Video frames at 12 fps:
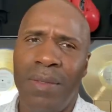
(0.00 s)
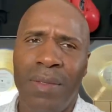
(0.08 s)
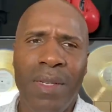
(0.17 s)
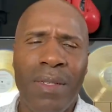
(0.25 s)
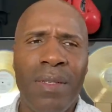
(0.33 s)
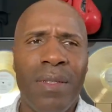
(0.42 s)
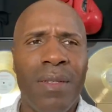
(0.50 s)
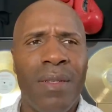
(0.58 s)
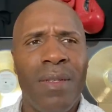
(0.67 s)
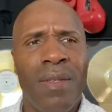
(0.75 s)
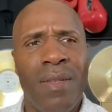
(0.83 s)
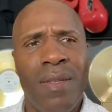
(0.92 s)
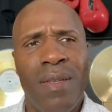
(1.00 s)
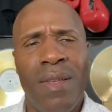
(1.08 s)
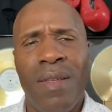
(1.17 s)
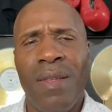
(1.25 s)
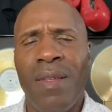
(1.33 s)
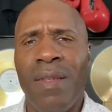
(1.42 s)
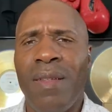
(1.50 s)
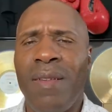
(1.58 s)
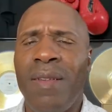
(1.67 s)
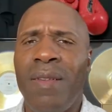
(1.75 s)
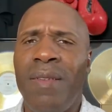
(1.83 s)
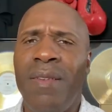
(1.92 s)
This
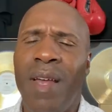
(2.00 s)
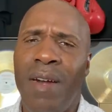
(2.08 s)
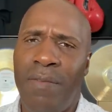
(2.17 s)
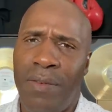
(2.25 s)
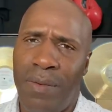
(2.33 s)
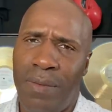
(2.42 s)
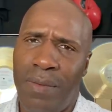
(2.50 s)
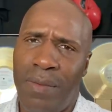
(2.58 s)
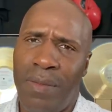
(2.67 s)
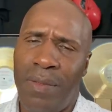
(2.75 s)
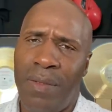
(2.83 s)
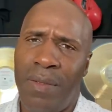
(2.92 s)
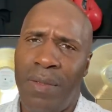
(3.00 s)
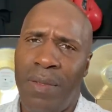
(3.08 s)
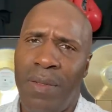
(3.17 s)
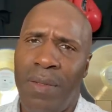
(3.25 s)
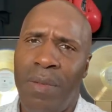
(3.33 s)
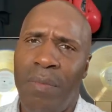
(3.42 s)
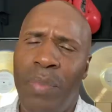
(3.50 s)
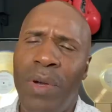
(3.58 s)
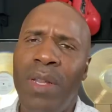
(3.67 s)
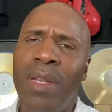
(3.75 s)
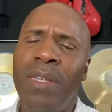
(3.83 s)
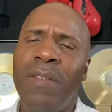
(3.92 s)
devil
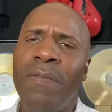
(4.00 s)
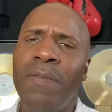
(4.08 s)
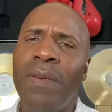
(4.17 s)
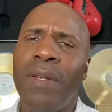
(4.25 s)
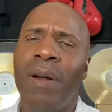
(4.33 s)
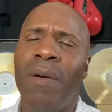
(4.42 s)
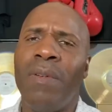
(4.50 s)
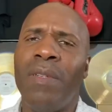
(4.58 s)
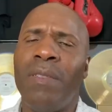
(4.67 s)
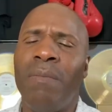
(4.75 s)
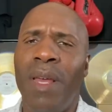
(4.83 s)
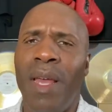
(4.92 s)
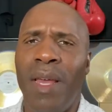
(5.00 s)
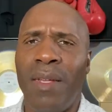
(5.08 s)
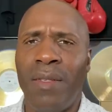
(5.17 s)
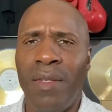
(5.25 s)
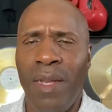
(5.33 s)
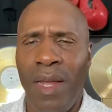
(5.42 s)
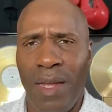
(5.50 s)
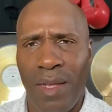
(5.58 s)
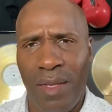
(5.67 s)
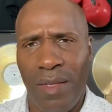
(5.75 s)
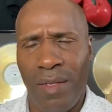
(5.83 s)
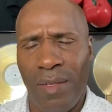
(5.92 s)
put his foot on this man's
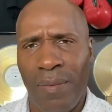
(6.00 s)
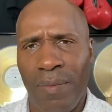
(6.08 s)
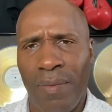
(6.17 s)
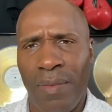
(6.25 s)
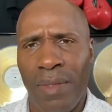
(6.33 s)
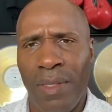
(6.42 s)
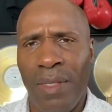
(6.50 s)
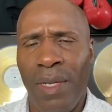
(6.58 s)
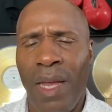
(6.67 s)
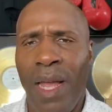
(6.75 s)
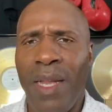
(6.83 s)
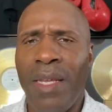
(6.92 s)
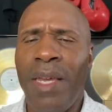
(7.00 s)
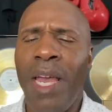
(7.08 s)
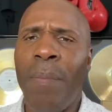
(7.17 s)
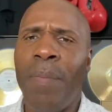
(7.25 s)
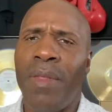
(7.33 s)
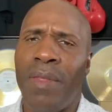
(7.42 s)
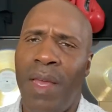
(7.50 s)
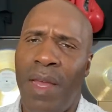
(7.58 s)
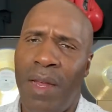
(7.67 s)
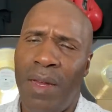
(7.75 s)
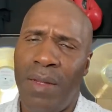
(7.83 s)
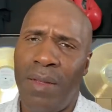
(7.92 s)
neck and kept it
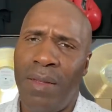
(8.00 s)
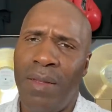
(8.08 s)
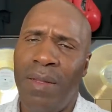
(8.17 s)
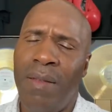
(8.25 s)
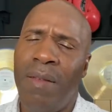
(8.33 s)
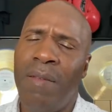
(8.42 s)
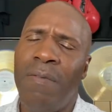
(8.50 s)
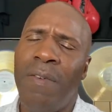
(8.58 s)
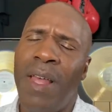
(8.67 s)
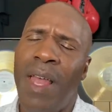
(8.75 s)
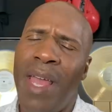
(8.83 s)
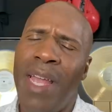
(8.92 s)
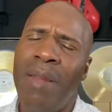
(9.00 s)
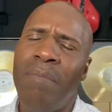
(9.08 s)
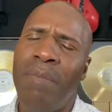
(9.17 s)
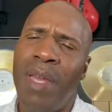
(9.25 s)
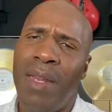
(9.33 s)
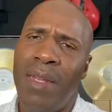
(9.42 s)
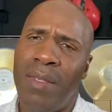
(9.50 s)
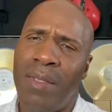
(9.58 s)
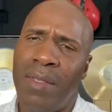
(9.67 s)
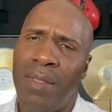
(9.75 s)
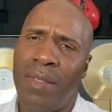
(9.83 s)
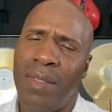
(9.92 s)
there for 8
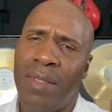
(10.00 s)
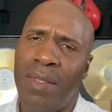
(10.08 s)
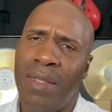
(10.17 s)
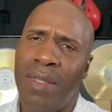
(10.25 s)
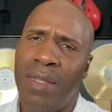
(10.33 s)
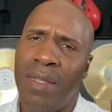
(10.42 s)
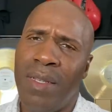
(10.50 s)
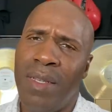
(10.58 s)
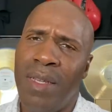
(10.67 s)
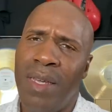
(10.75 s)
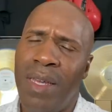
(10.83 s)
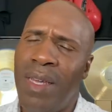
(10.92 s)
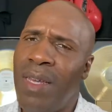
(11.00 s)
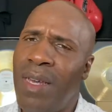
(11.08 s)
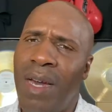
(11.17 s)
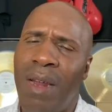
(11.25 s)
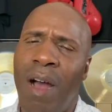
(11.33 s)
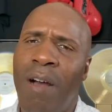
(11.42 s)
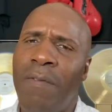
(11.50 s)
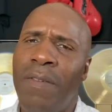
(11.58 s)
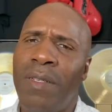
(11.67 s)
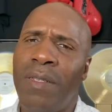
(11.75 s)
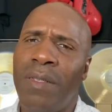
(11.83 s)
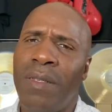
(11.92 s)
minutes. He cut off
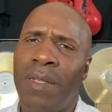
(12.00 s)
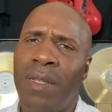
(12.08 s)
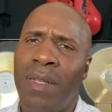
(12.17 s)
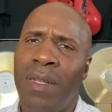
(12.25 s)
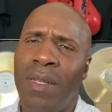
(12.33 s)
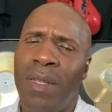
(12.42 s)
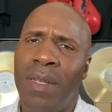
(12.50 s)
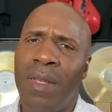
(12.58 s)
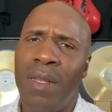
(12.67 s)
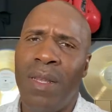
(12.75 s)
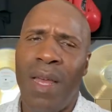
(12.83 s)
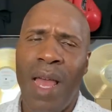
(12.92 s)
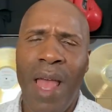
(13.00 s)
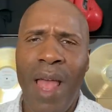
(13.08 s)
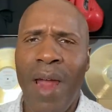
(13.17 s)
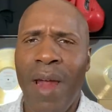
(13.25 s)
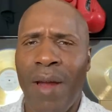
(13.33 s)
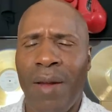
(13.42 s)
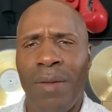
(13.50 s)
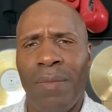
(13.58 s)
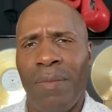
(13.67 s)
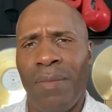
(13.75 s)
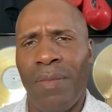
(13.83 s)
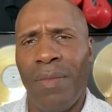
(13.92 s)
his air
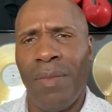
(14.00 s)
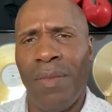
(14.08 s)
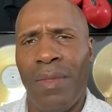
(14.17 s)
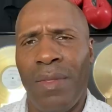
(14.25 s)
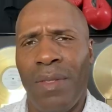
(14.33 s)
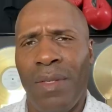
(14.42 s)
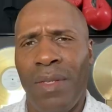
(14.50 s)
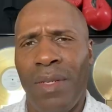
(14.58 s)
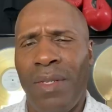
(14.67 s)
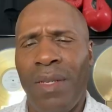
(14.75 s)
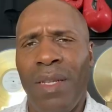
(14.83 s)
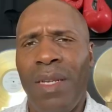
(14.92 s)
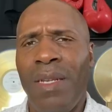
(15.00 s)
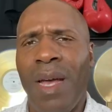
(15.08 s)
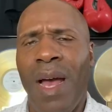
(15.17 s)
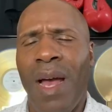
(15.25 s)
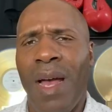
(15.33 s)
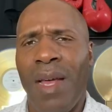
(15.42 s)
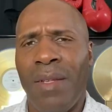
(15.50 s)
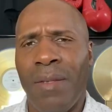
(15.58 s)
until he died.